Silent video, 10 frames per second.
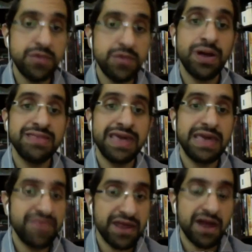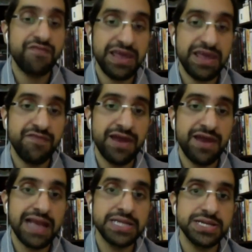one day if there are free and fair
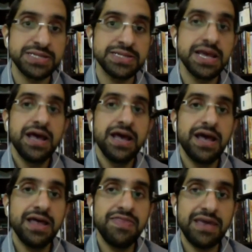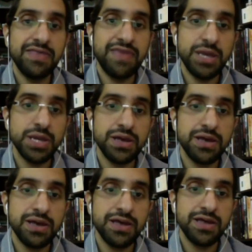elections,
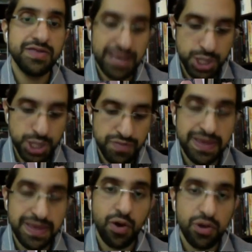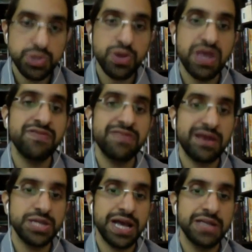they should be also given
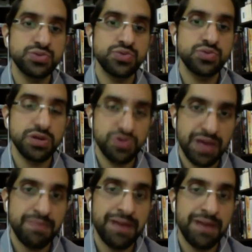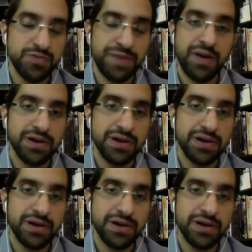their chance to come back to power.